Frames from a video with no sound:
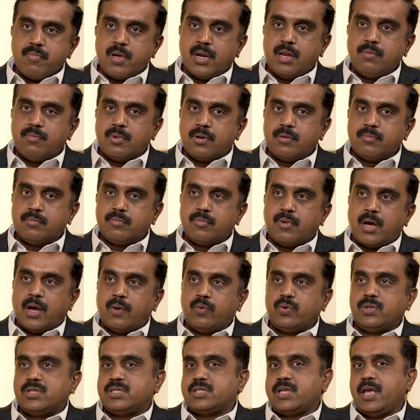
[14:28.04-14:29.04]
minimum, I
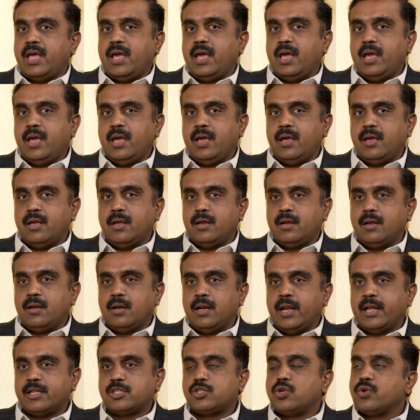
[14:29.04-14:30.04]
would say,
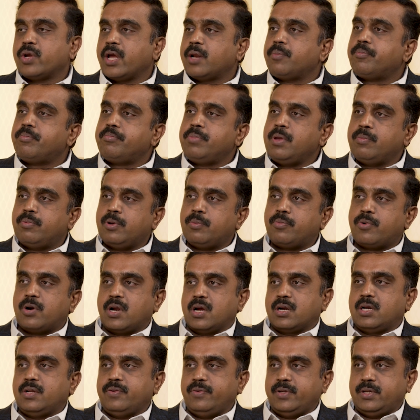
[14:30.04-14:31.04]
let's look at people
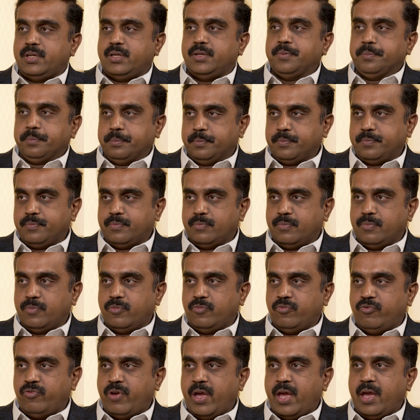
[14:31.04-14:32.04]
productivity.
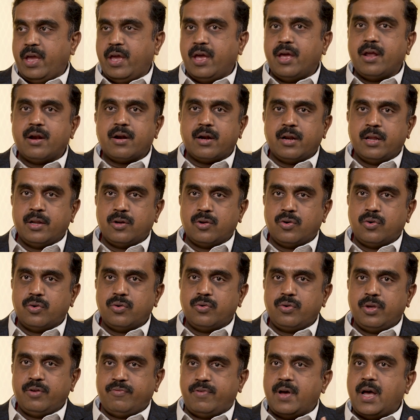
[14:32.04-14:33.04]
Where,
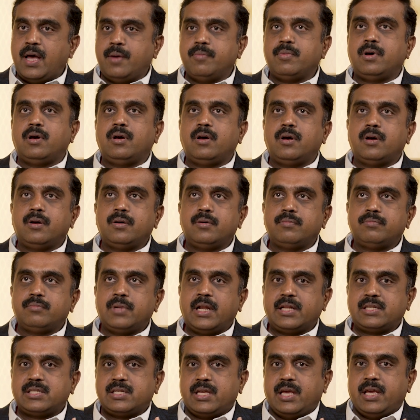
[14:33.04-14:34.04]
if I'm
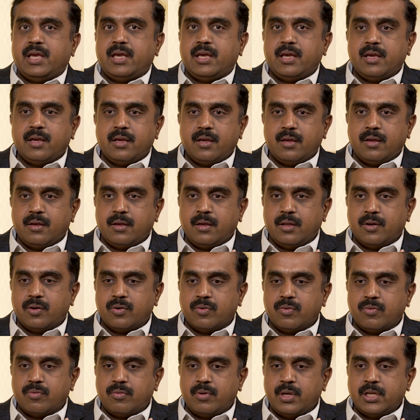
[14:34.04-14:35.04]
let's say,
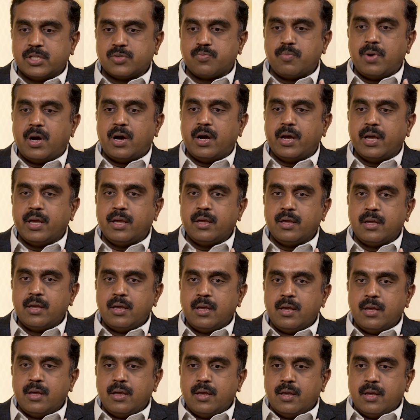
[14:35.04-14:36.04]
is my
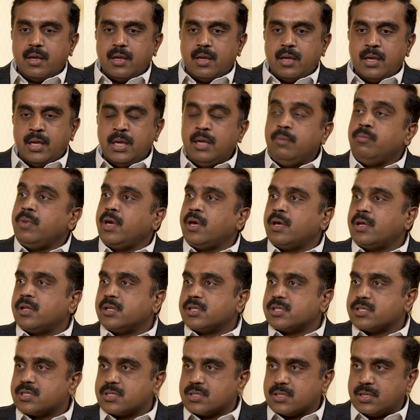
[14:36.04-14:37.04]

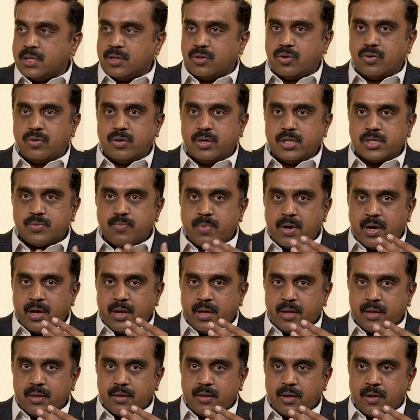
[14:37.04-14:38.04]
emails, is
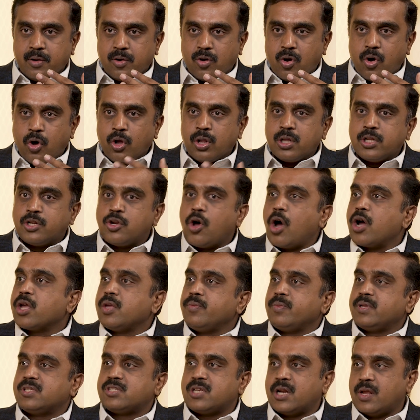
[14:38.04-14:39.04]
my, all the
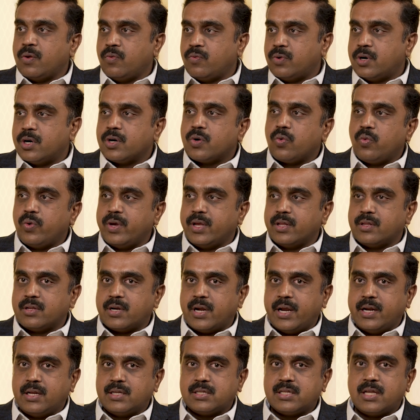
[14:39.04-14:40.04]
documents that I work with,
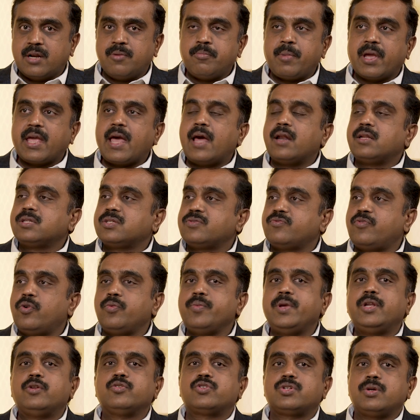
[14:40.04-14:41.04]
right? Is there a mechanism for
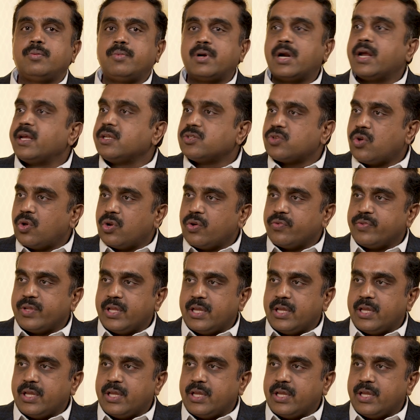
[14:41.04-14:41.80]
me to summarize all of